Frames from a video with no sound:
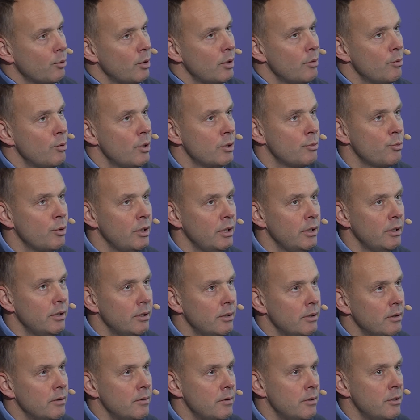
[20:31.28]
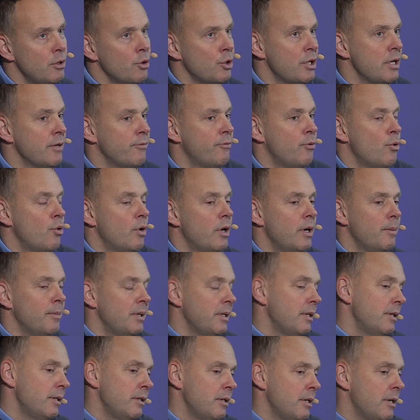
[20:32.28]
what we're looking for,
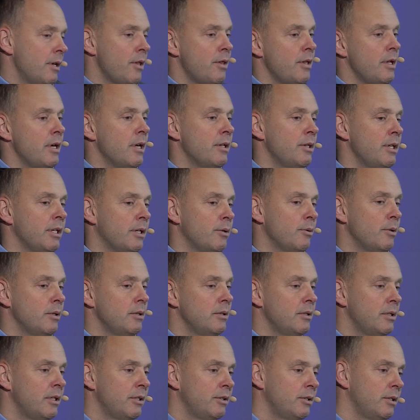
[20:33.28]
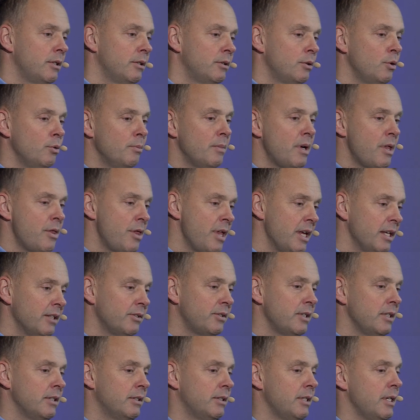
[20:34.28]
I think that the two main
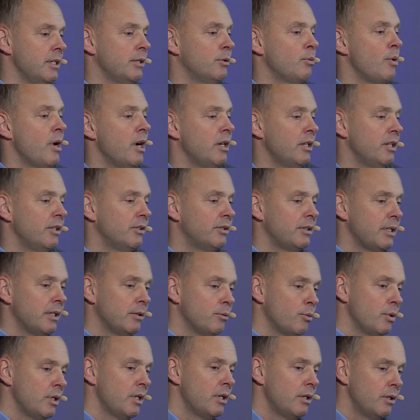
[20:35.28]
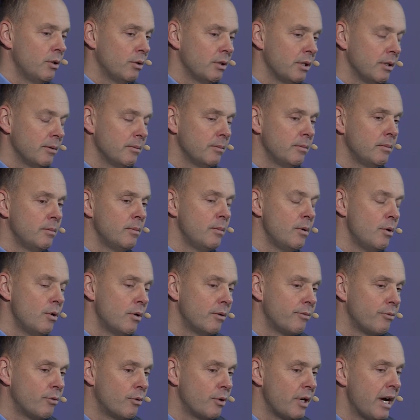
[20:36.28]
things is one is that we are looking
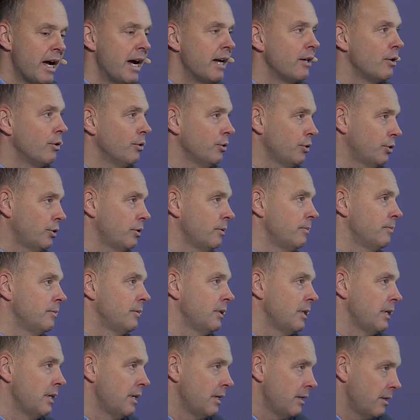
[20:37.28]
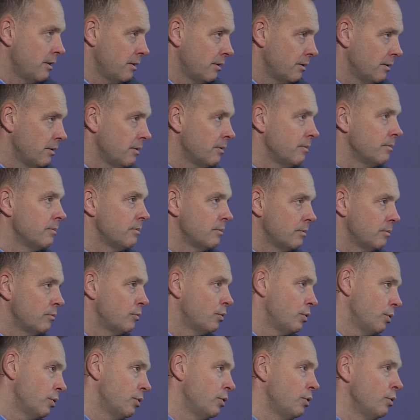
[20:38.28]
more for add-ons,
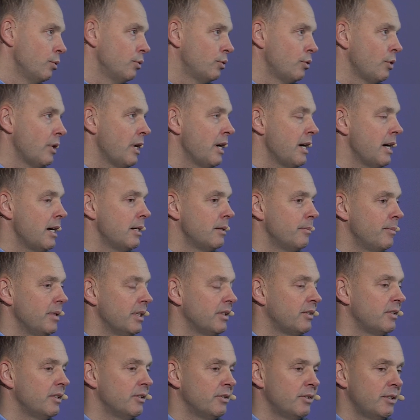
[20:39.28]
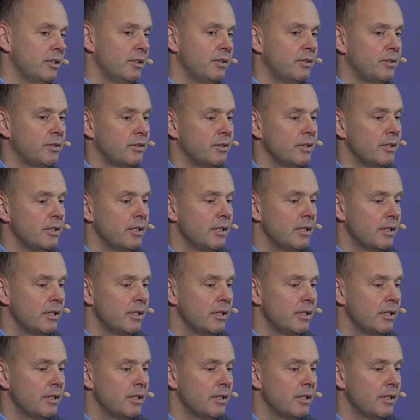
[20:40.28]
to add businesses